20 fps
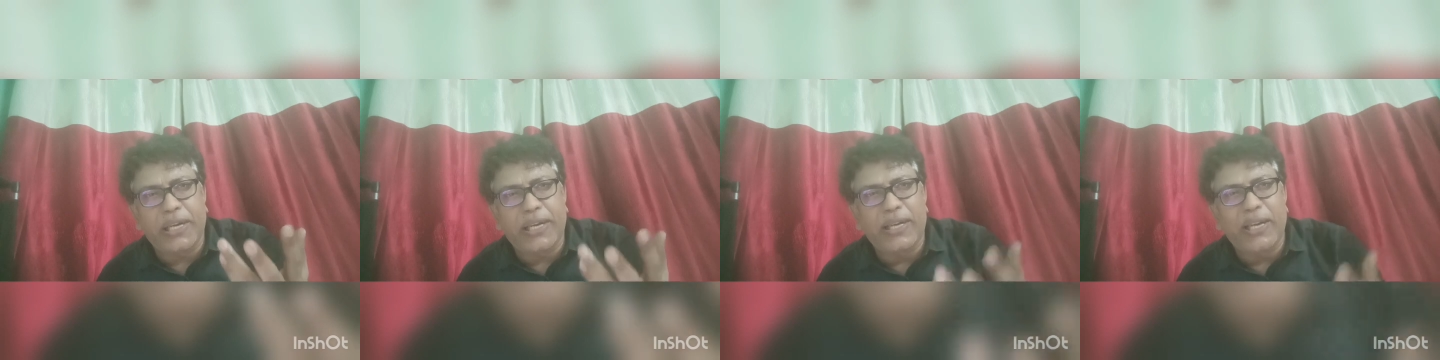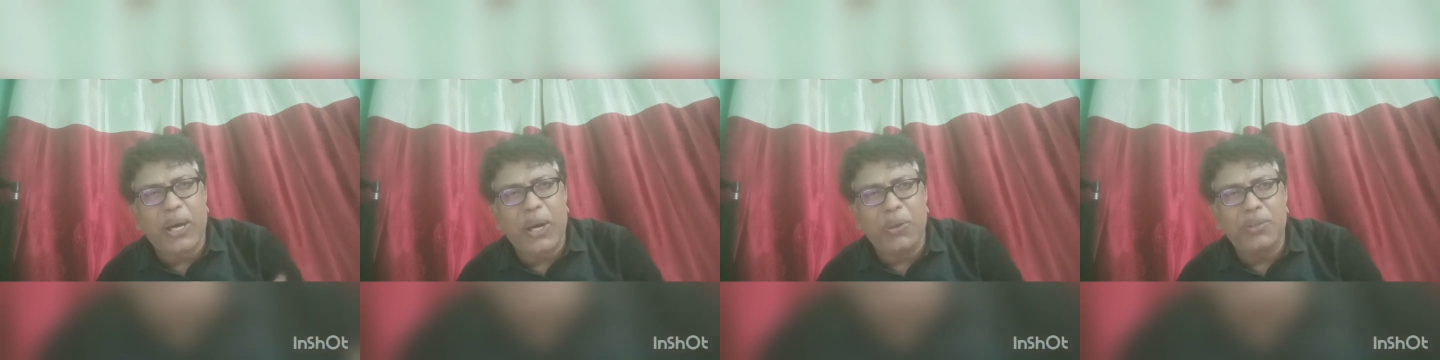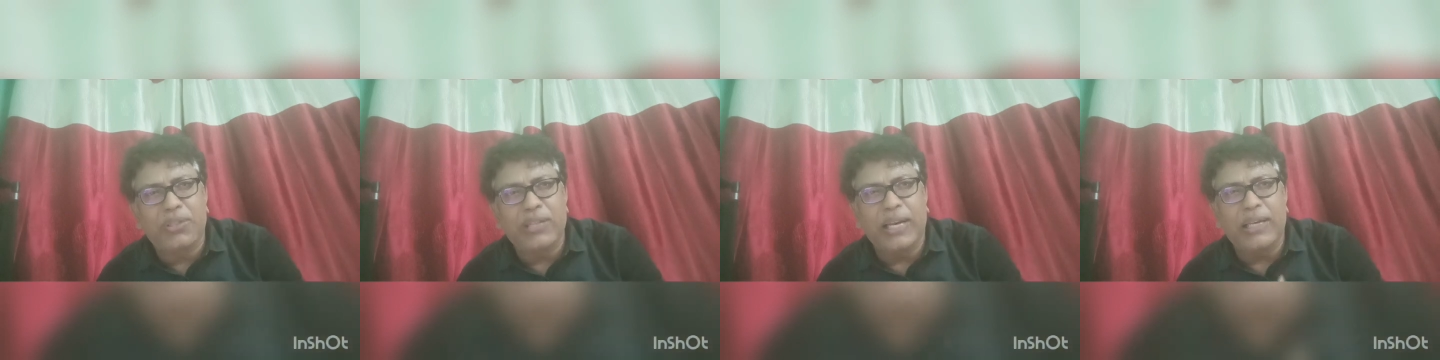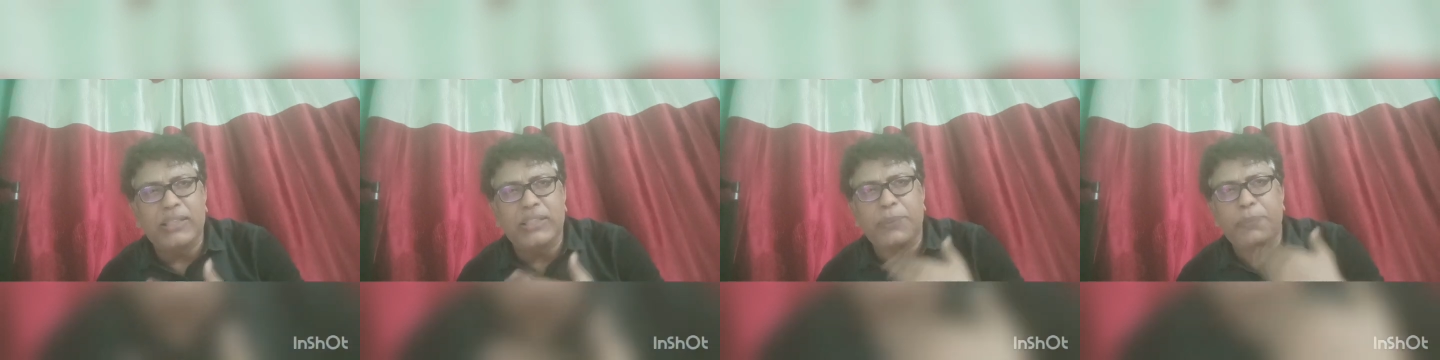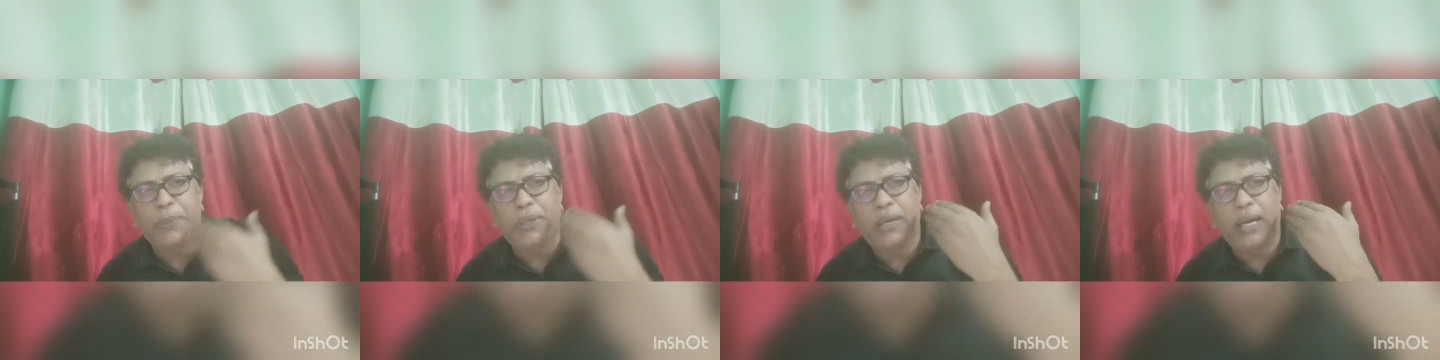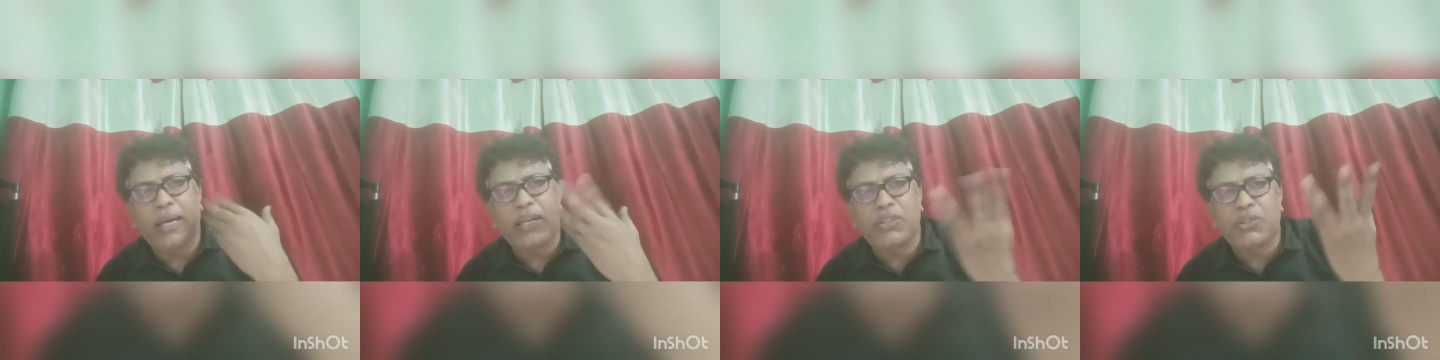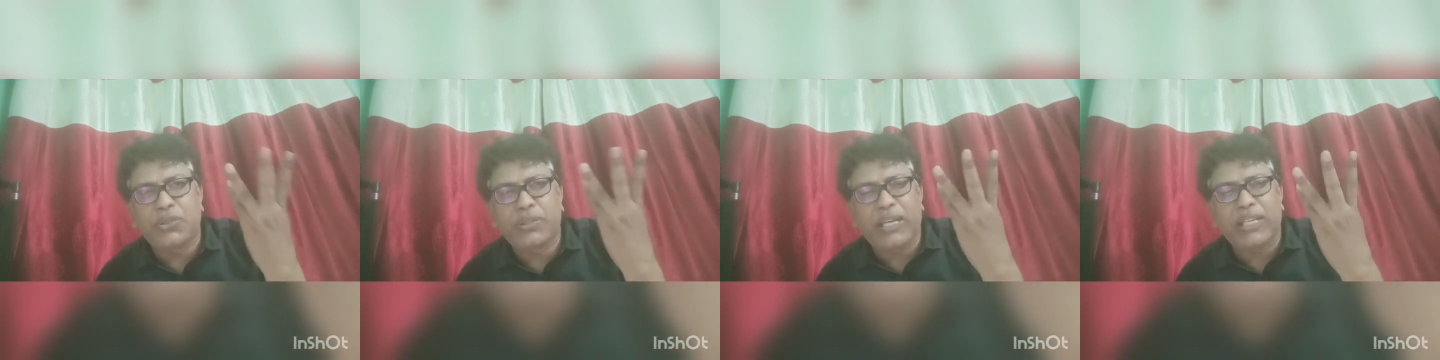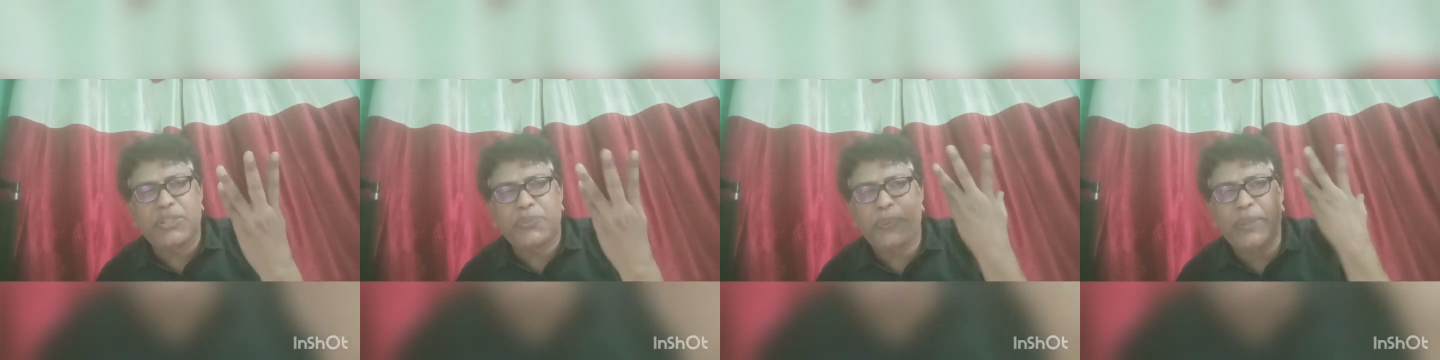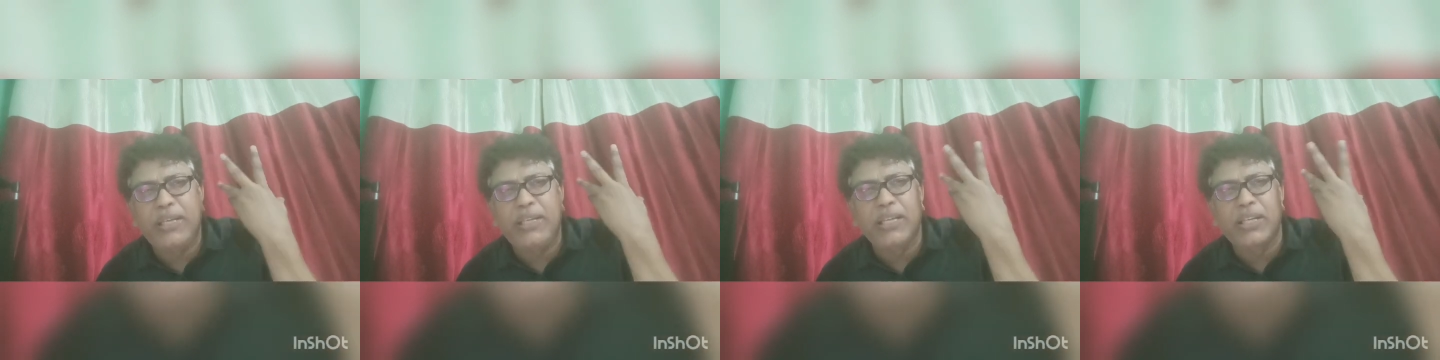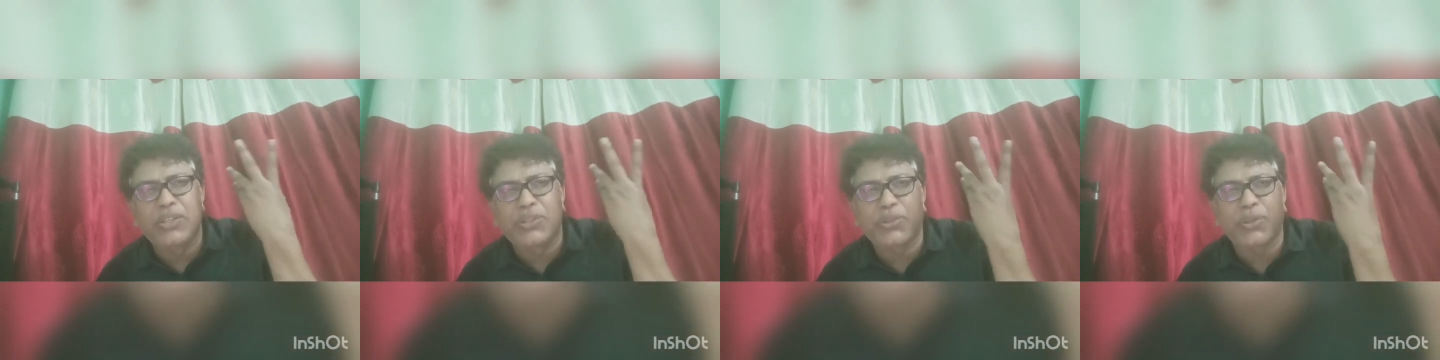now ChatGPT writes
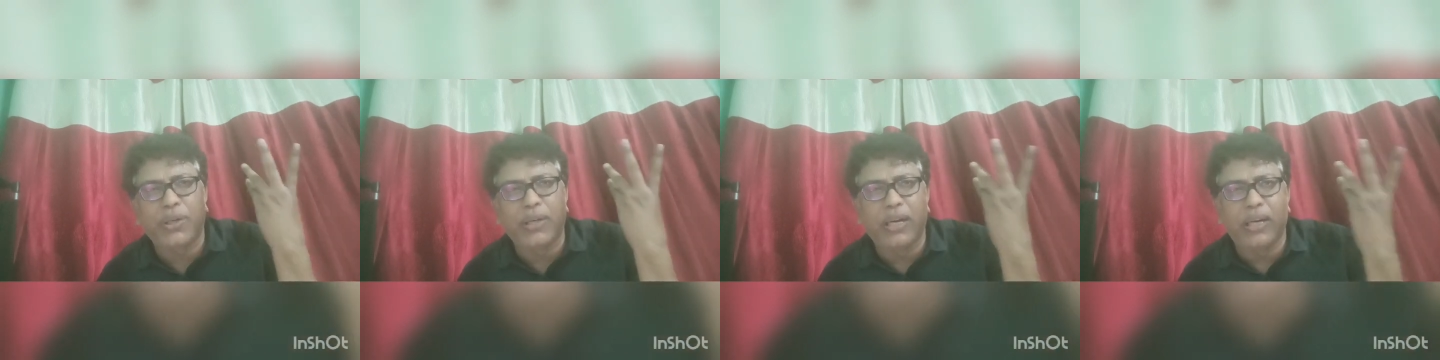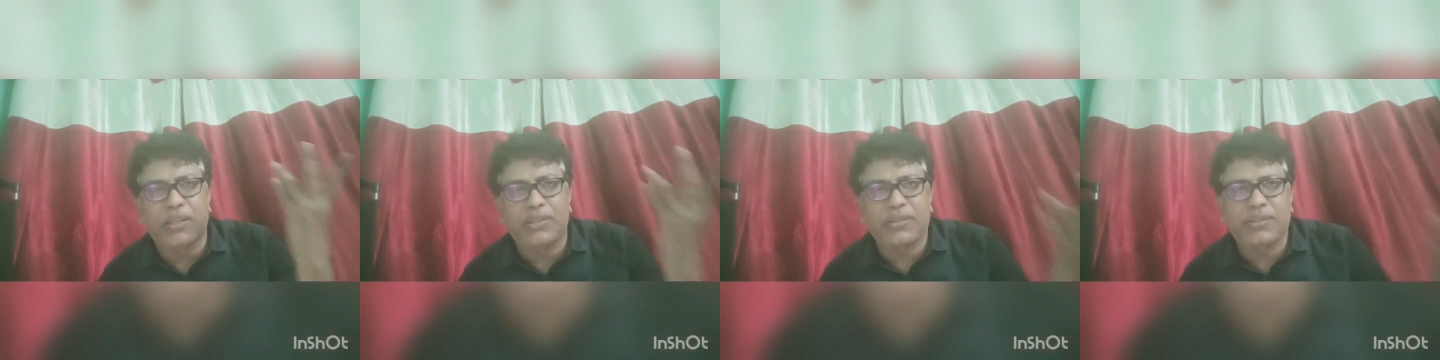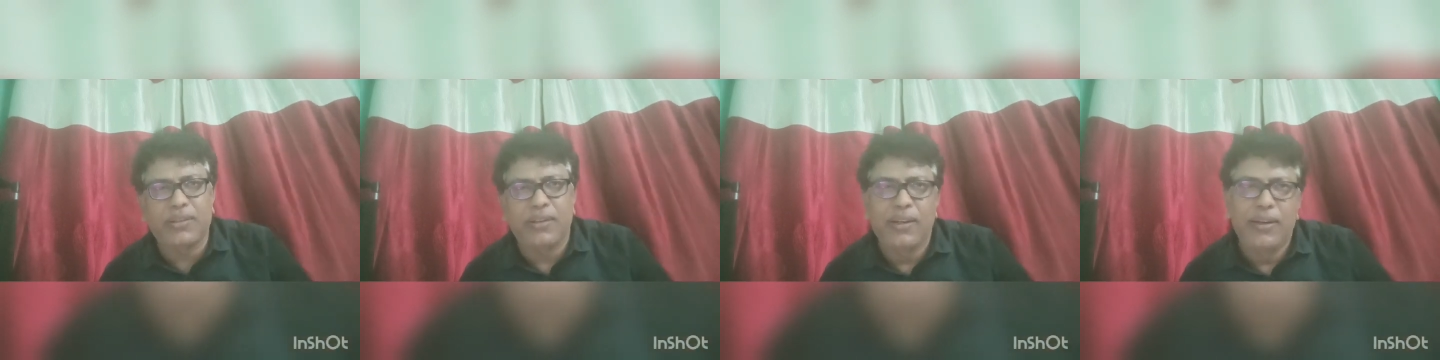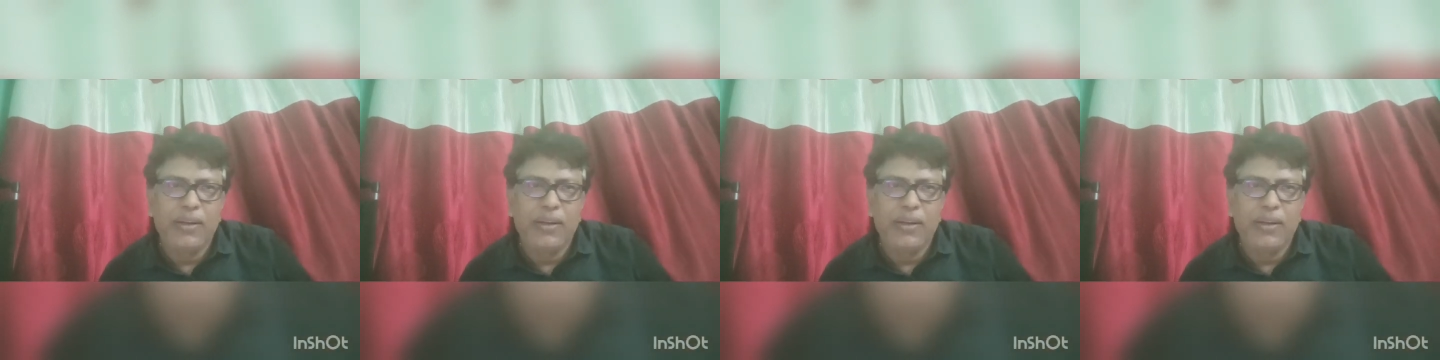Shakespearean sonnets.